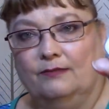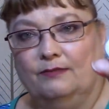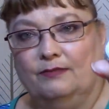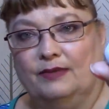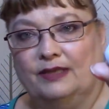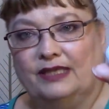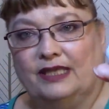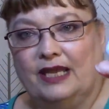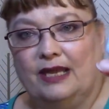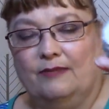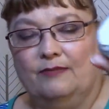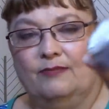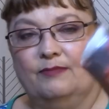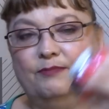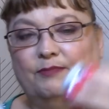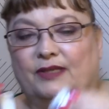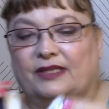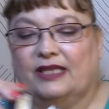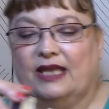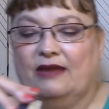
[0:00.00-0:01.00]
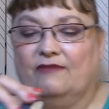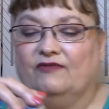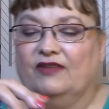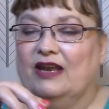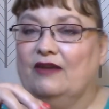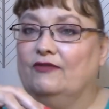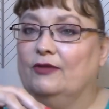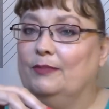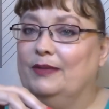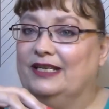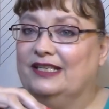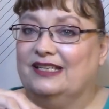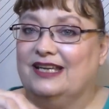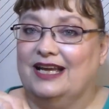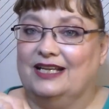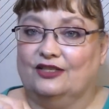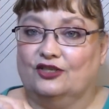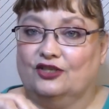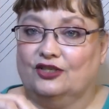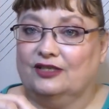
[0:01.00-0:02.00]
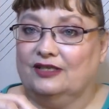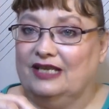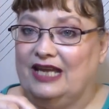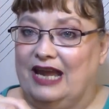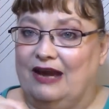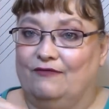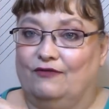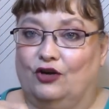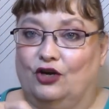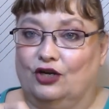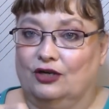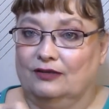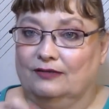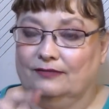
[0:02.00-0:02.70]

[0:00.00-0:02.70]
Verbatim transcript: But, they, but they've never been touched, ever.